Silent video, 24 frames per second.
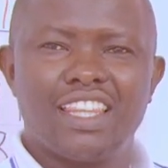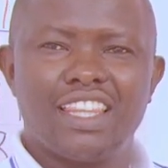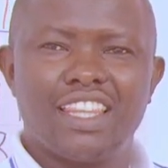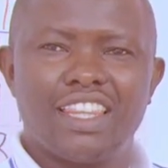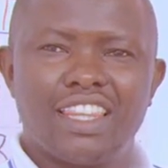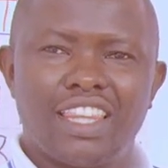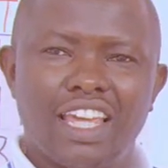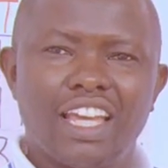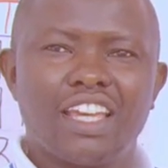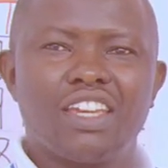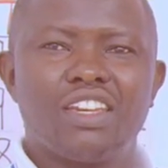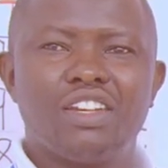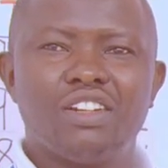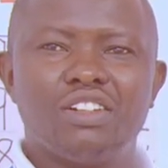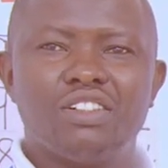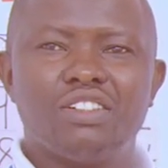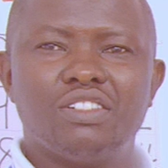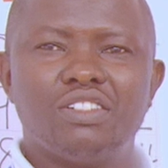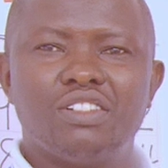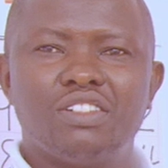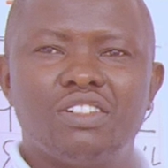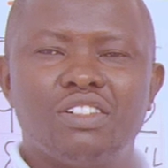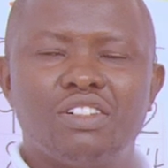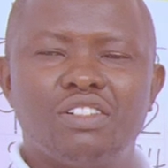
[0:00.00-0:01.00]
Thank
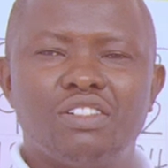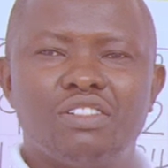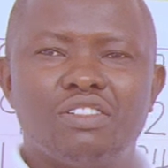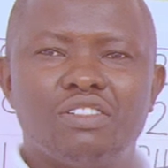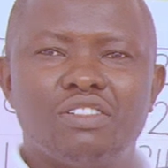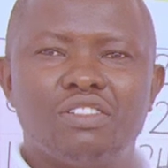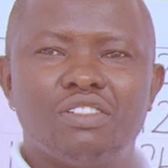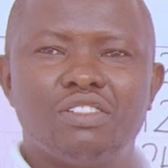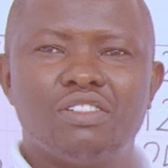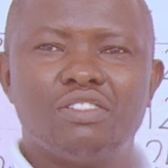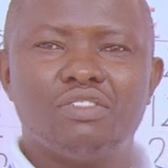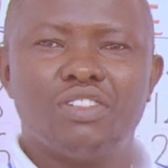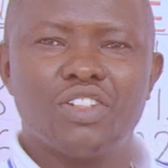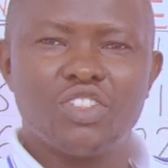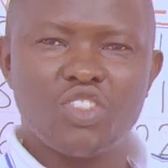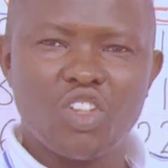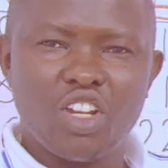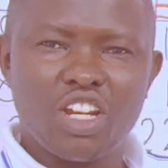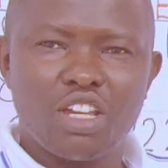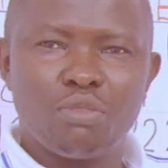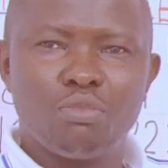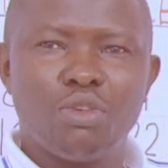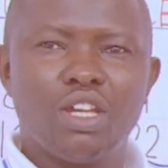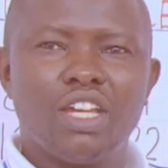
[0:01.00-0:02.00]
you for
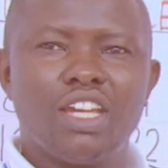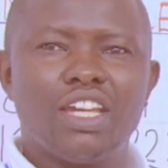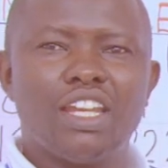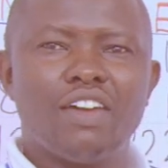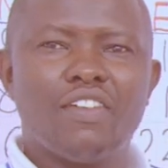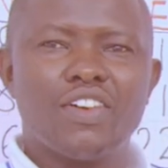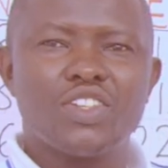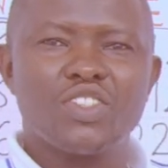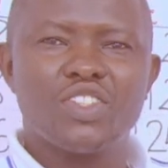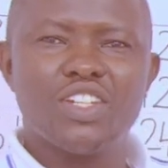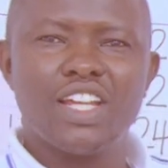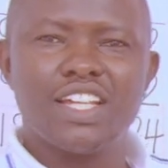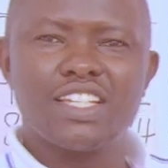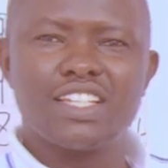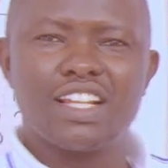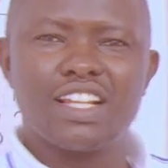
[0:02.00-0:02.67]
joining me in our today's